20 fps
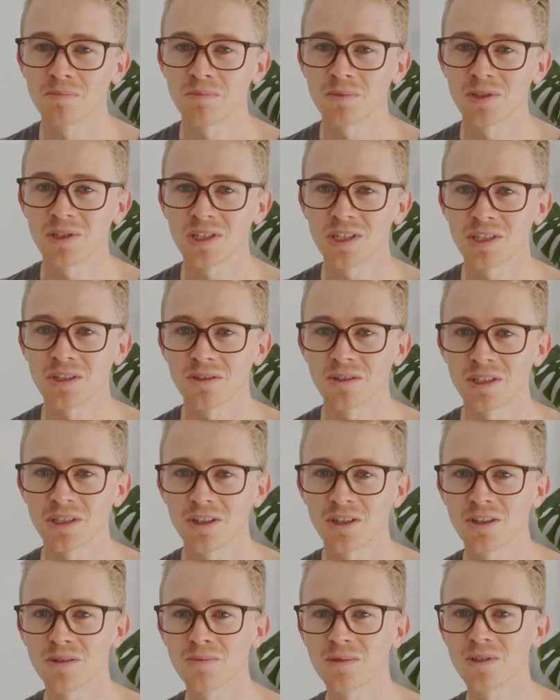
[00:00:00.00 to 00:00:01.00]
particularly
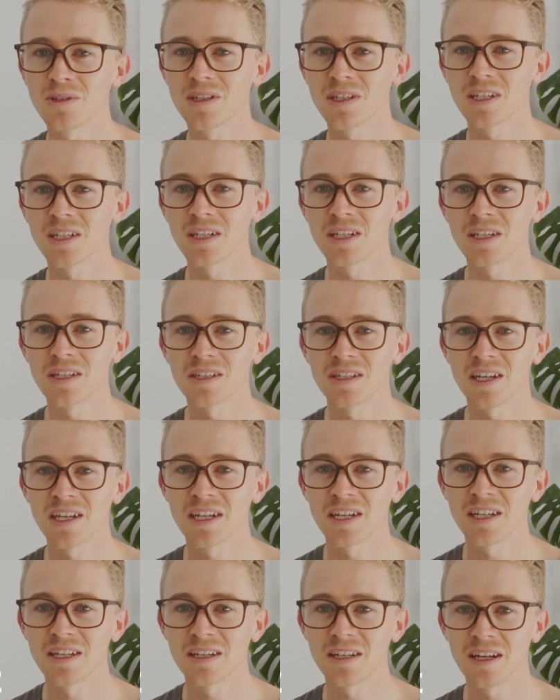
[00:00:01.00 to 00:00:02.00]
common is
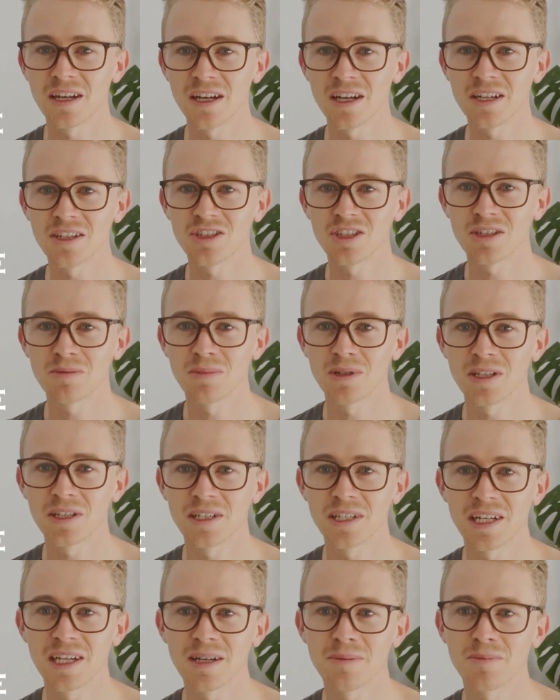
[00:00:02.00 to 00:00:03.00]
a RGB
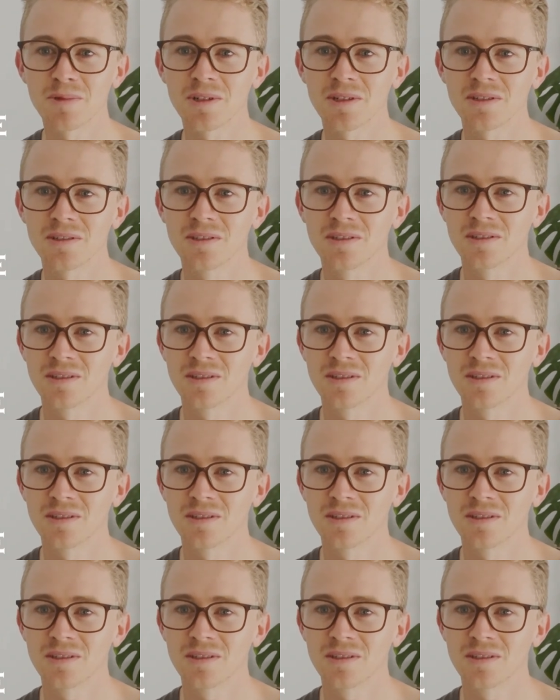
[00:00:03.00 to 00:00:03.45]
camera.